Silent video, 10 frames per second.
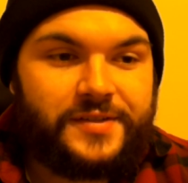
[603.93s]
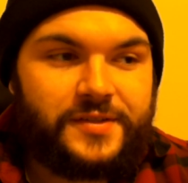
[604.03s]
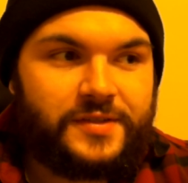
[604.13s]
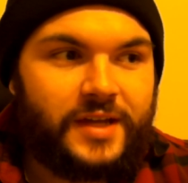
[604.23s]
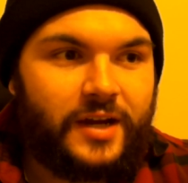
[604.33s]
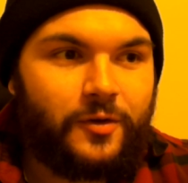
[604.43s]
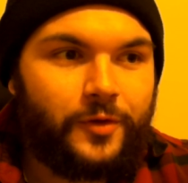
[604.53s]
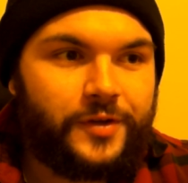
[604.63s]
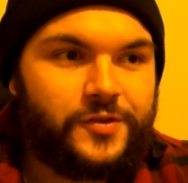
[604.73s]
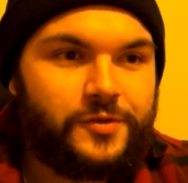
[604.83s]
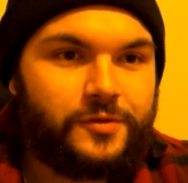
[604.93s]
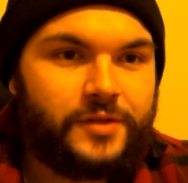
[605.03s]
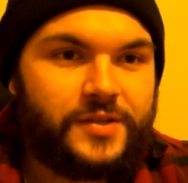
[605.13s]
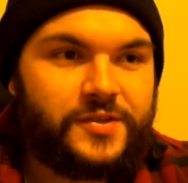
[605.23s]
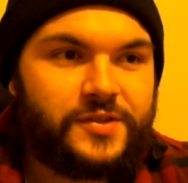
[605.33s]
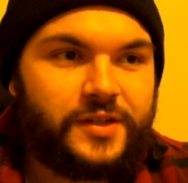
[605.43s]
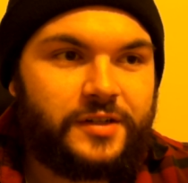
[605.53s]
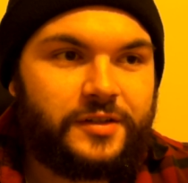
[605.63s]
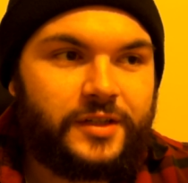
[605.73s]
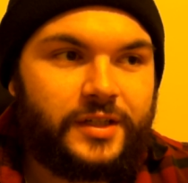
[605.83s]
It's not going to
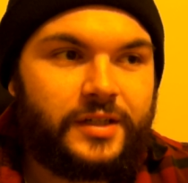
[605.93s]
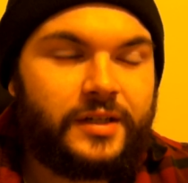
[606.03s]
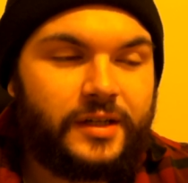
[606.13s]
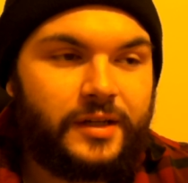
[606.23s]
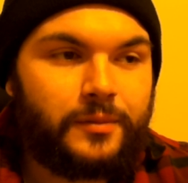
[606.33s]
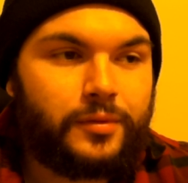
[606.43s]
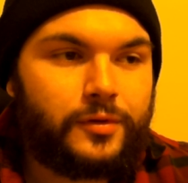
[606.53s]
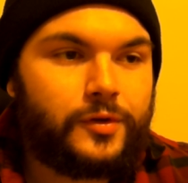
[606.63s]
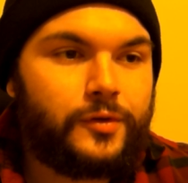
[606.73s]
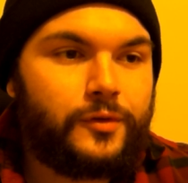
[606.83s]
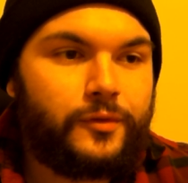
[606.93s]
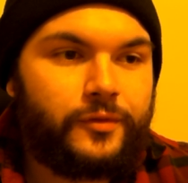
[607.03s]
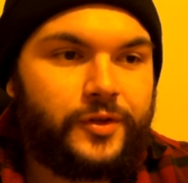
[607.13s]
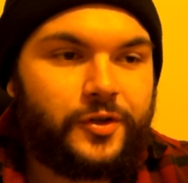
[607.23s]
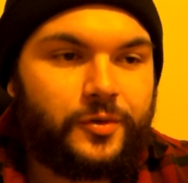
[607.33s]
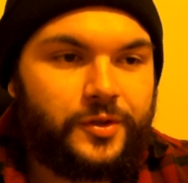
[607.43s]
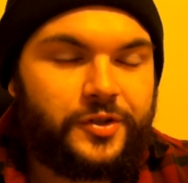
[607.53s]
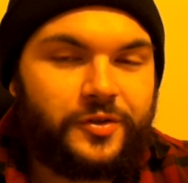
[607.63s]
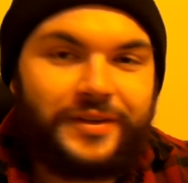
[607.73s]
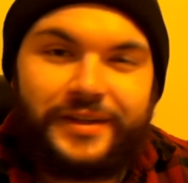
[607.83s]
necessarily improve
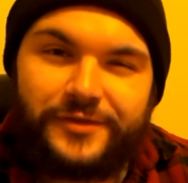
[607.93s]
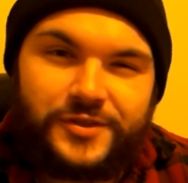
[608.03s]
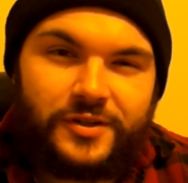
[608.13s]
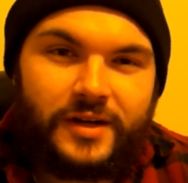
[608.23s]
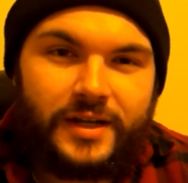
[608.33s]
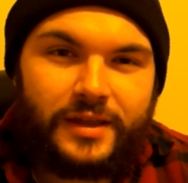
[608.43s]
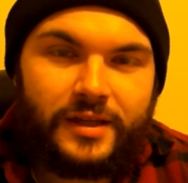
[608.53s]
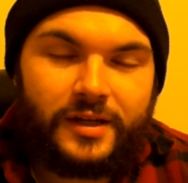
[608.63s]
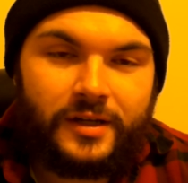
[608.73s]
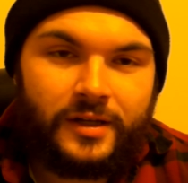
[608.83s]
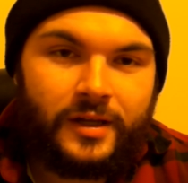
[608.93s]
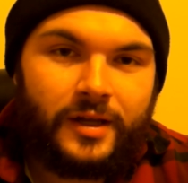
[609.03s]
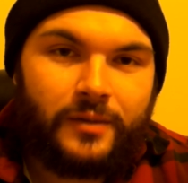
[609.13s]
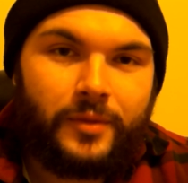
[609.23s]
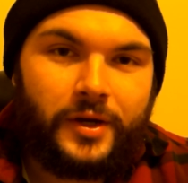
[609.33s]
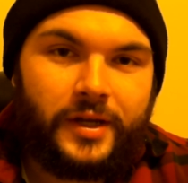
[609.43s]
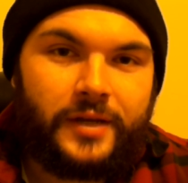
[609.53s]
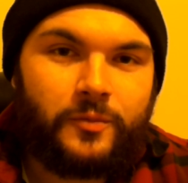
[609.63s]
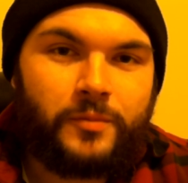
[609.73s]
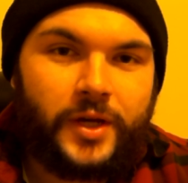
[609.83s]
your lifts or anything, but
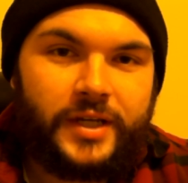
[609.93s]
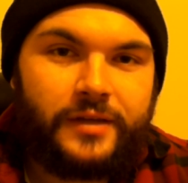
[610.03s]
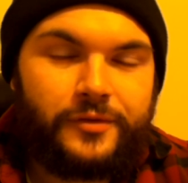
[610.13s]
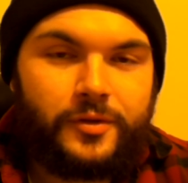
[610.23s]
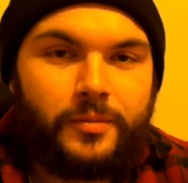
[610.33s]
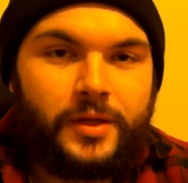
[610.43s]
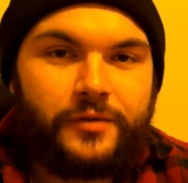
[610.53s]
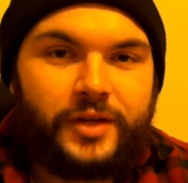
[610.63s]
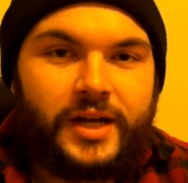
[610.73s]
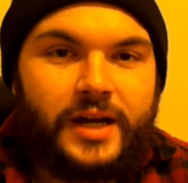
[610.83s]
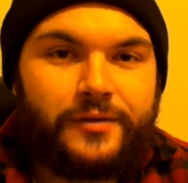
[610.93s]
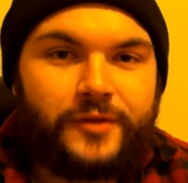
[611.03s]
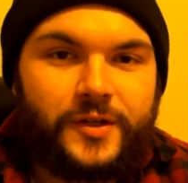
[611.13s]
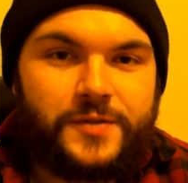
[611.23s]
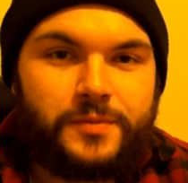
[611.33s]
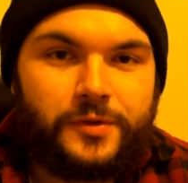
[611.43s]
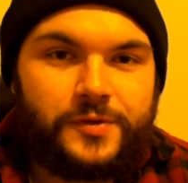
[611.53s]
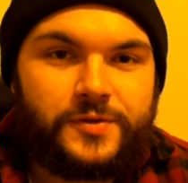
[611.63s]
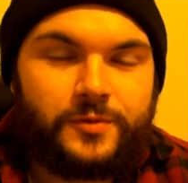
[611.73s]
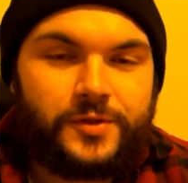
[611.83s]
it might give you a bit of a confidence
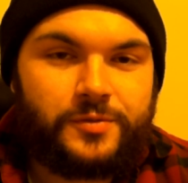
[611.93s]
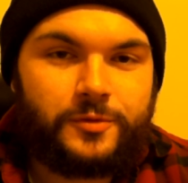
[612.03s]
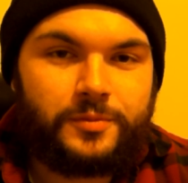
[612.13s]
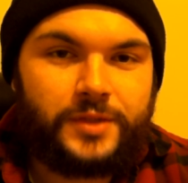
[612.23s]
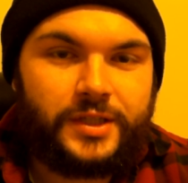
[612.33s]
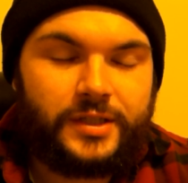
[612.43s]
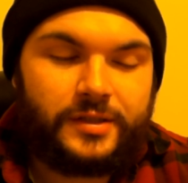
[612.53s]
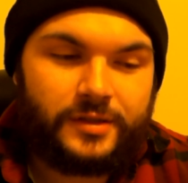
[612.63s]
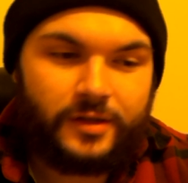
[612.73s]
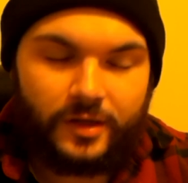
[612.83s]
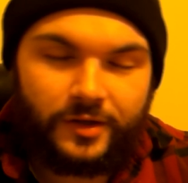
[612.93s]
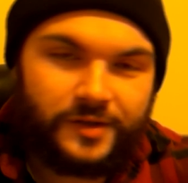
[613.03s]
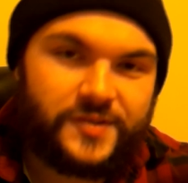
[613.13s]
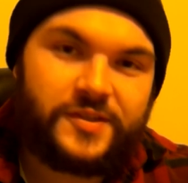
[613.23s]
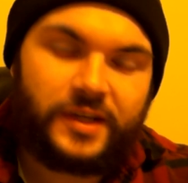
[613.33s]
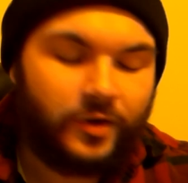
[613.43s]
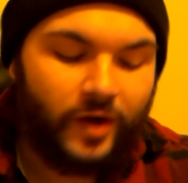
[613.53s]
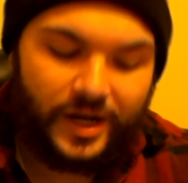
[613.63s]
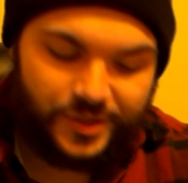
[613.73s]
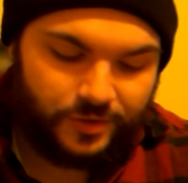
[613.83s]
boost, which will be a good
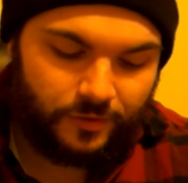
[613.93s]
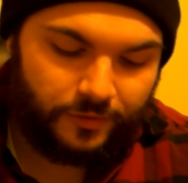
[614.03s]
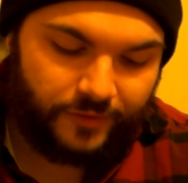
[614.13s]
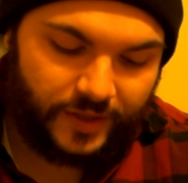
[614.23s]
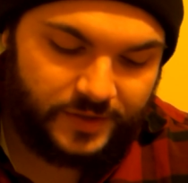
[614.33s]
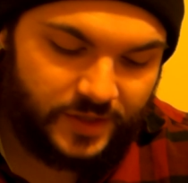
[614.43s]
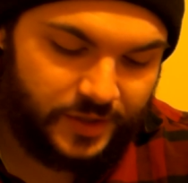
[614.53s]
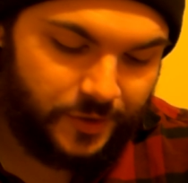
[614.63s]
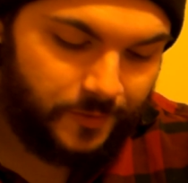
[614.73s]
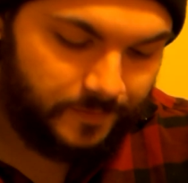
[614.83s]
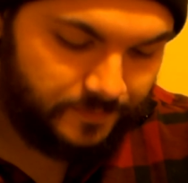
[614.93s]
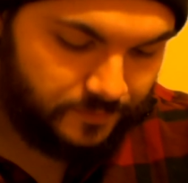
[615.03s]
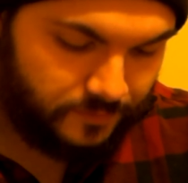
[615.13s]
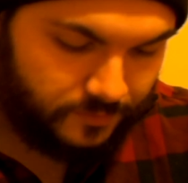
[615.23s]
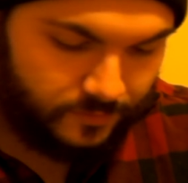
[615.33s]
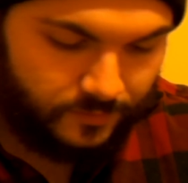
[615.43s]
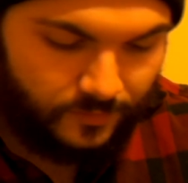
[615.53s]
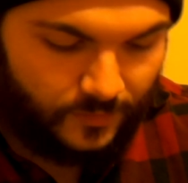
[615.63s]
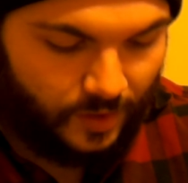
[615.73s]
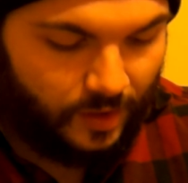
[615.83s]
psychological effect on
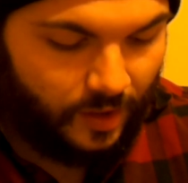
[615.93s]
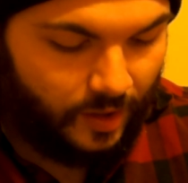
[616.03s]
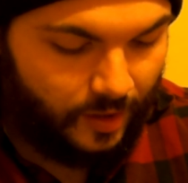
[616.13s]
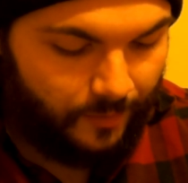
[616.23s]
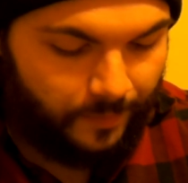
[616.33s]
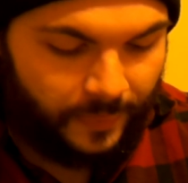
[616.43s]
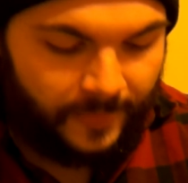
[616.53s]
you.